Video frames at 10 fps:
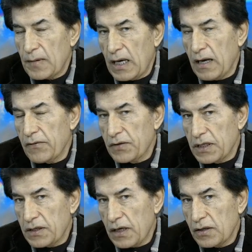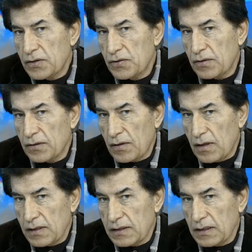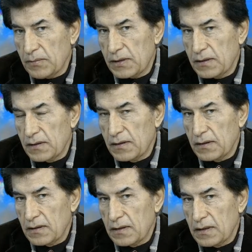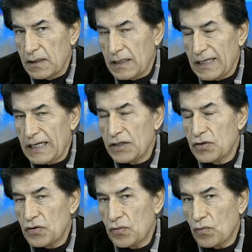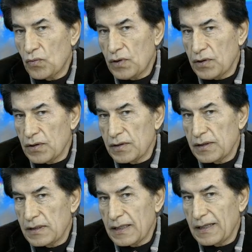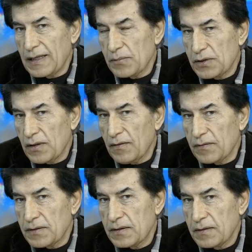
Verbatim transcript: of the cultural concepts into words themselves